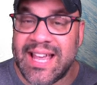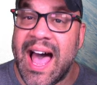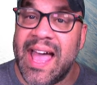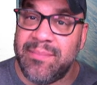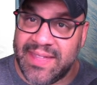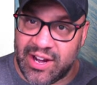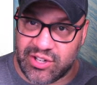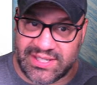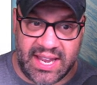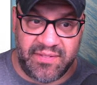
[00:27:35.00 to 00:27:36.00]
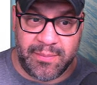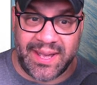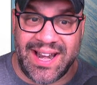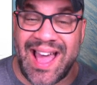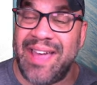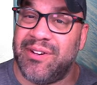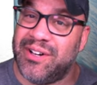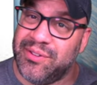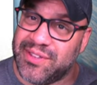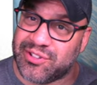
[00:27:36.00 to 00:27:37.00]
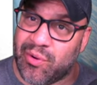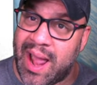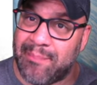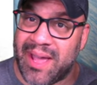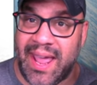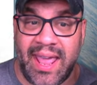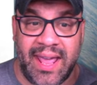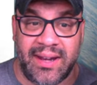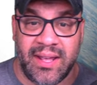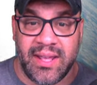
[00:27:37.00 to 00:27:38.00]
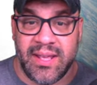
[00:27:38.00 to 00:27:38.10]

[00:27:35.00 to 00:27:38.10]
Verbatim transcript: time they are saving by not having to do this crap by hand